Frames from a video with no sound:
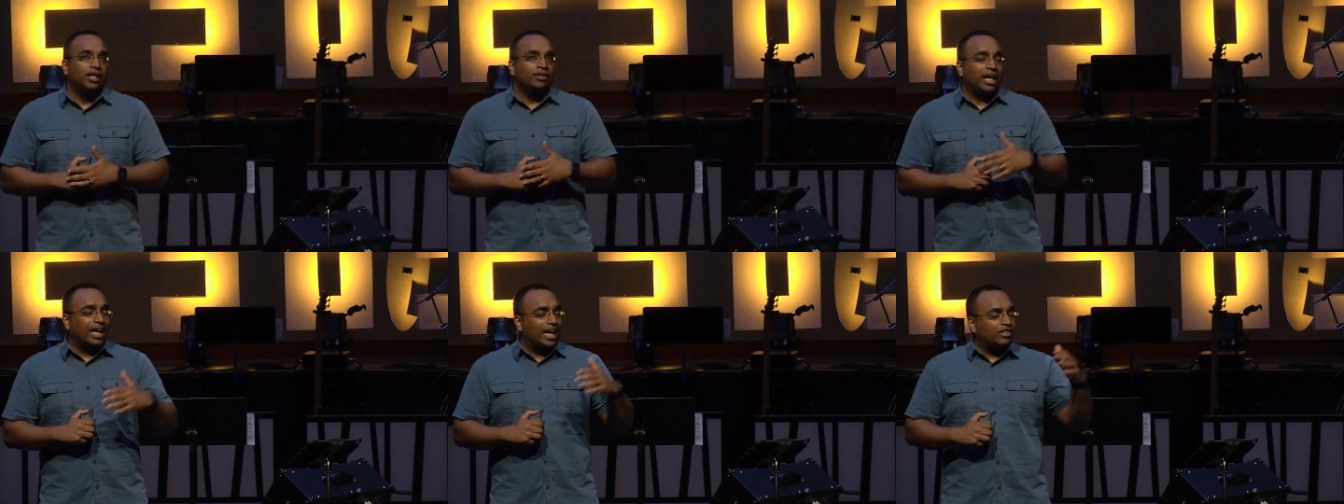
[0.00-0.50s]

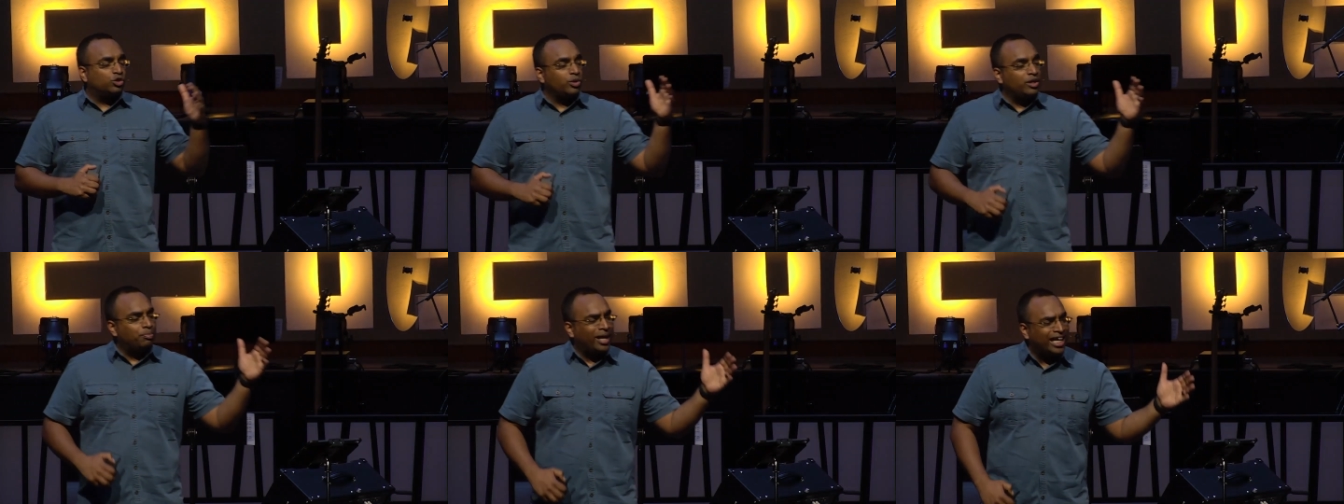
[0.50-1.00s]
As
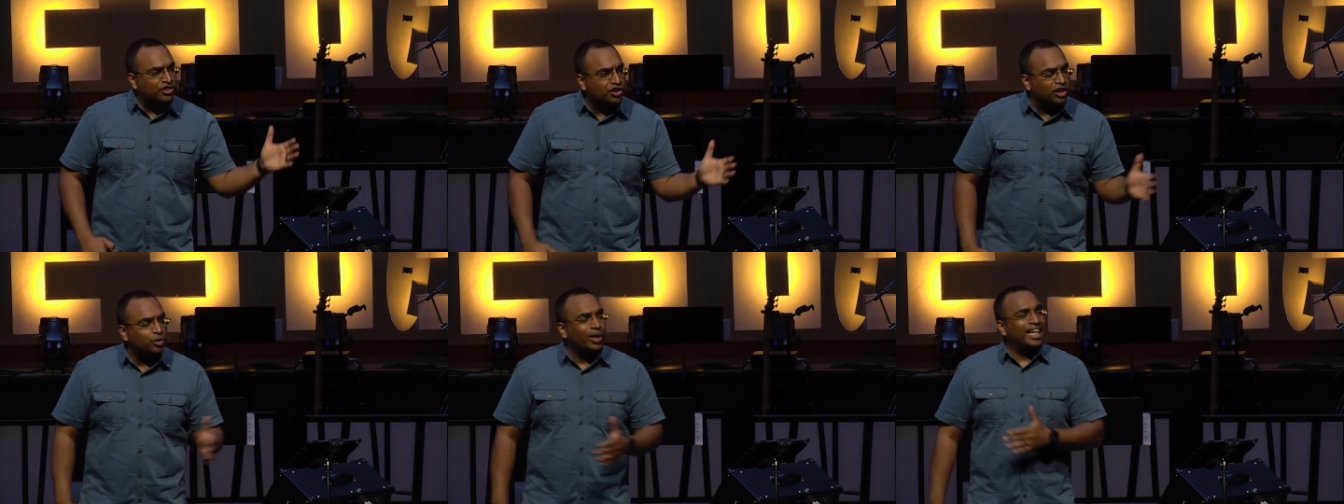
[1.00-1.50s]
we
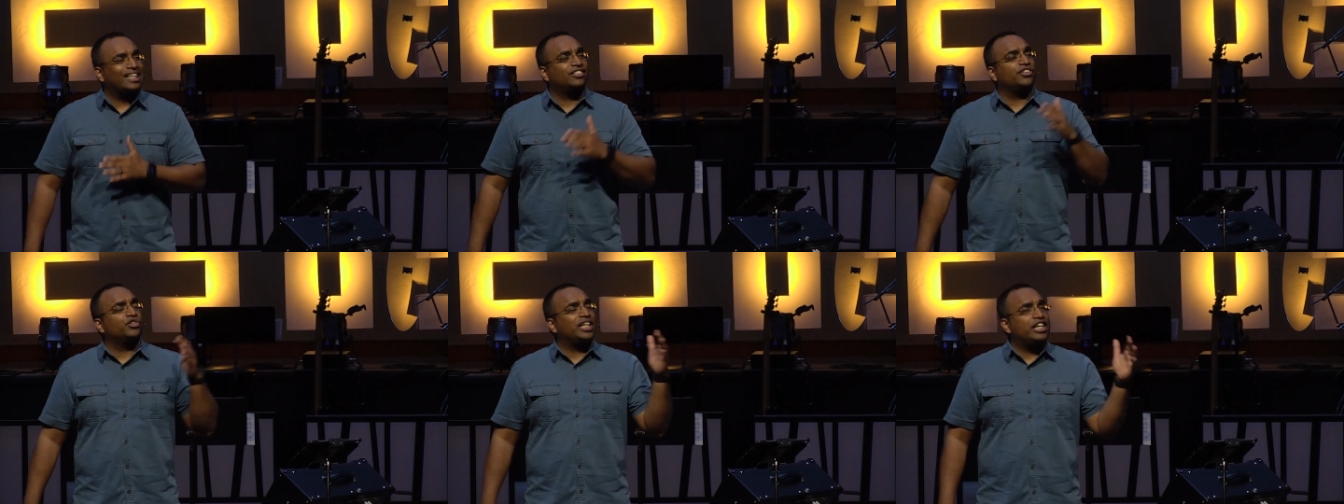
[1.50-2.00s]
patiently wait, as
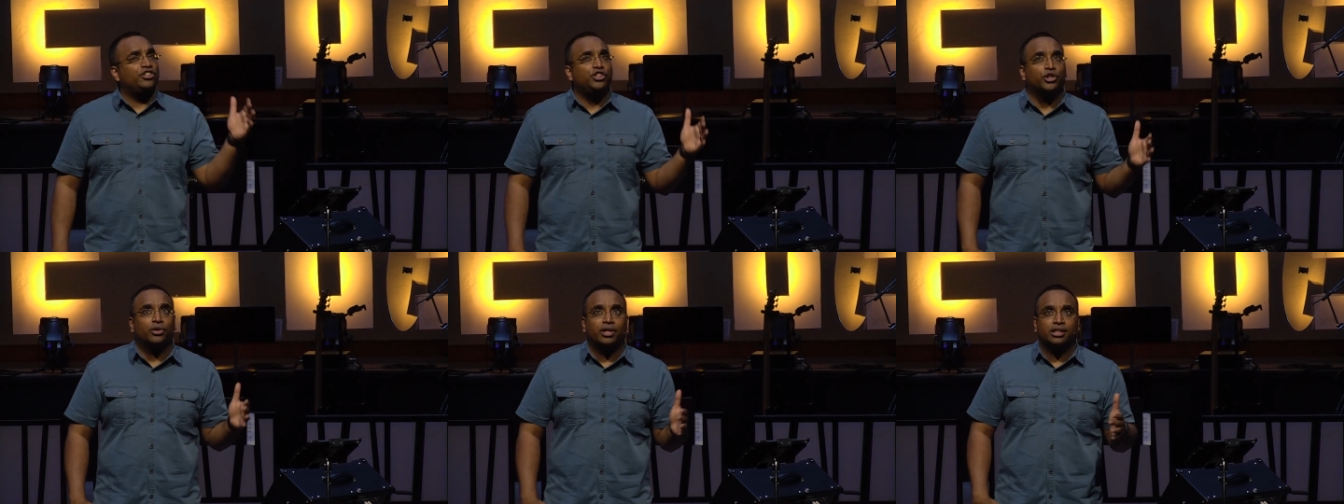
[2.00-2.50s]
there's
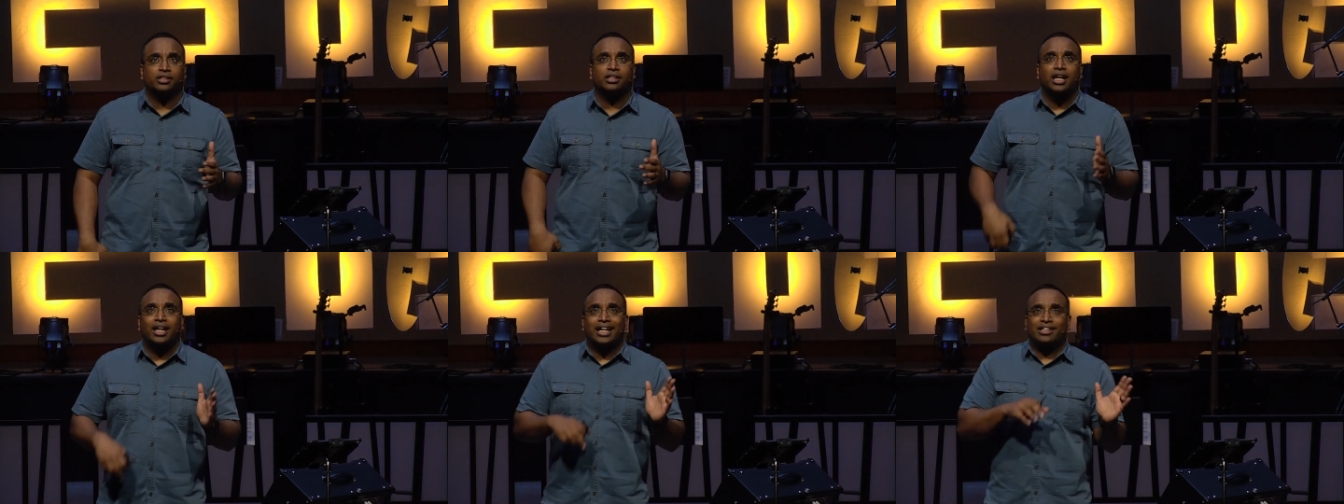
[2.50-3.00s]
endurance,
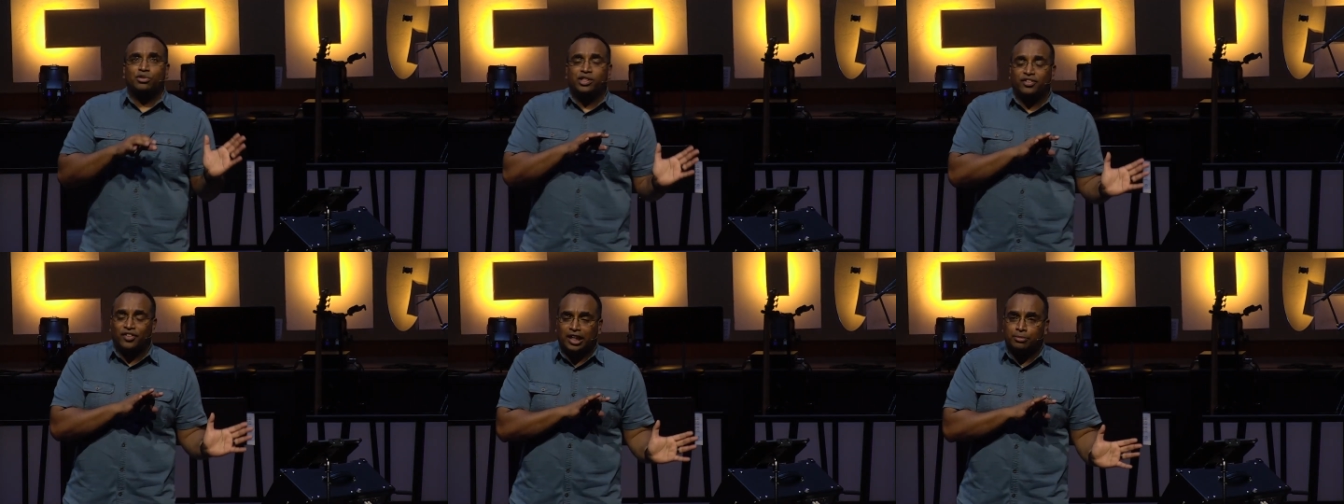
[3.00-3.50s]
it
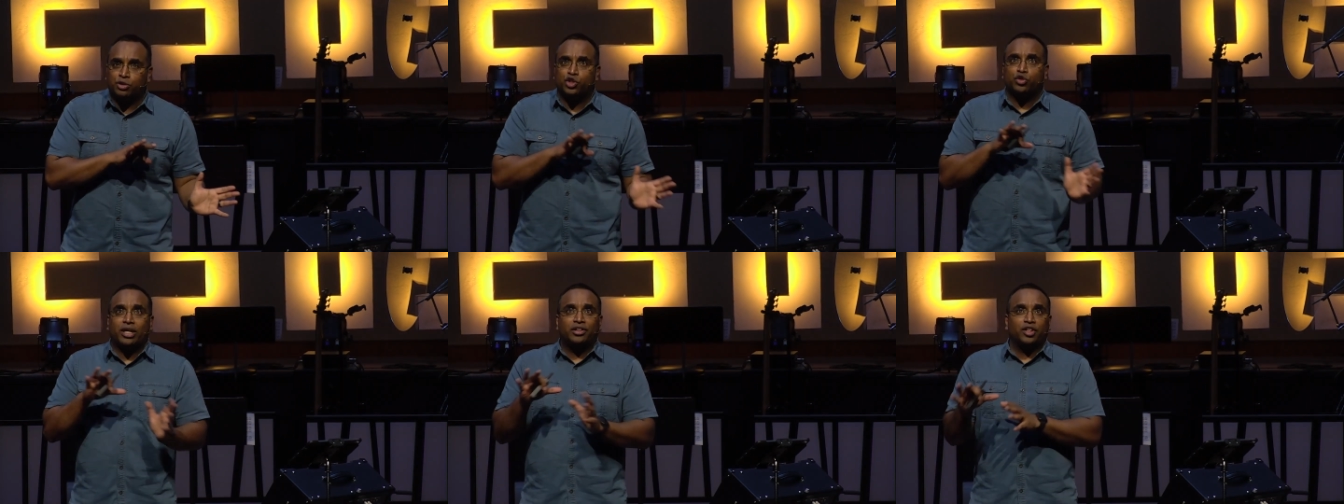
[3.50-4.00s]
develops
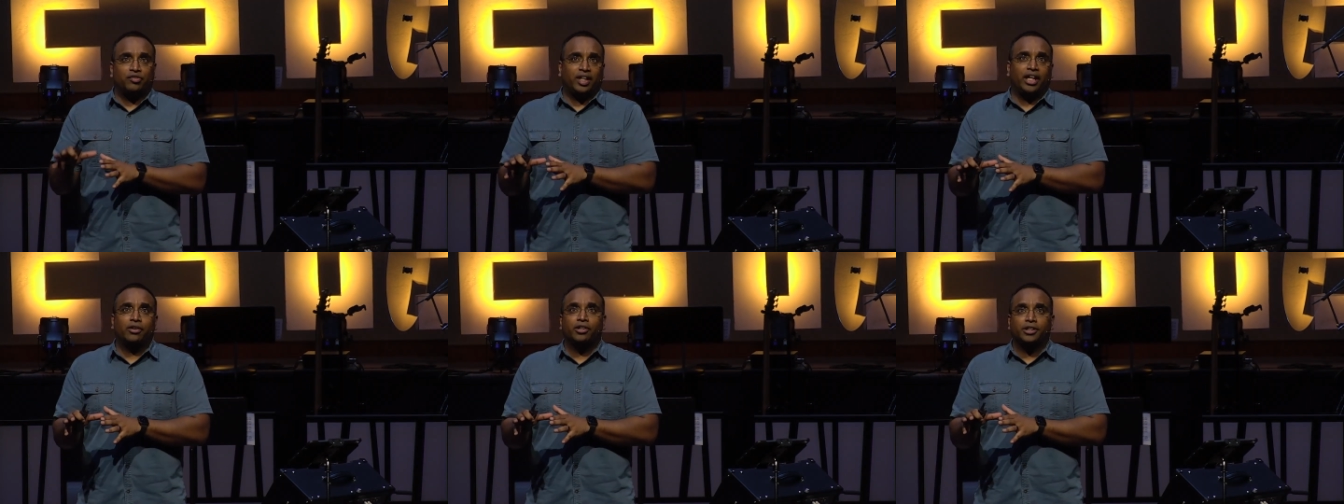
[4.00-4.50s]
strength of
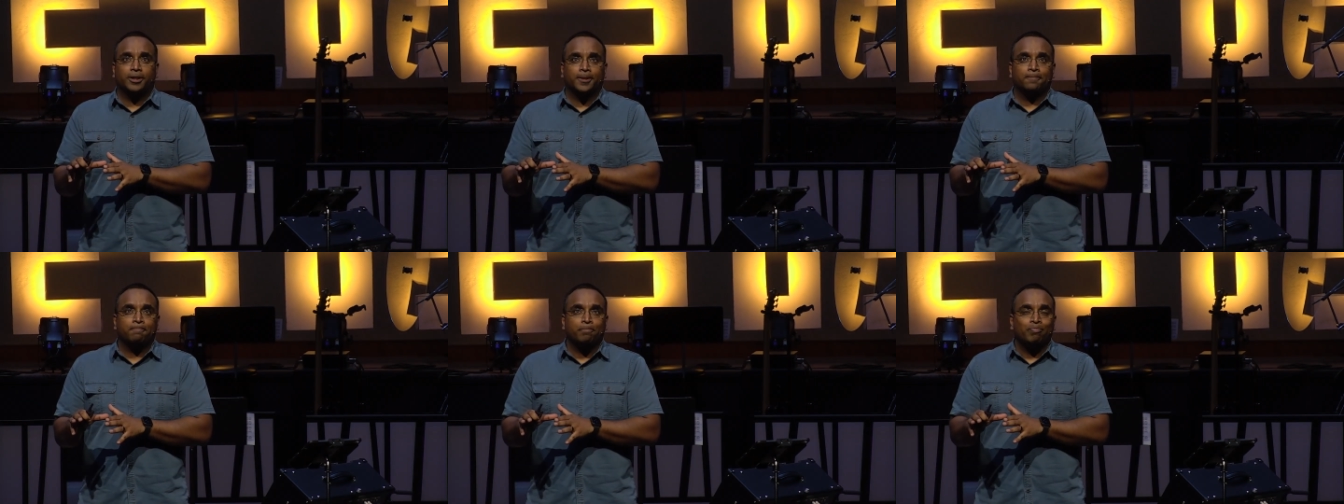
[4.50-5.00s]
character.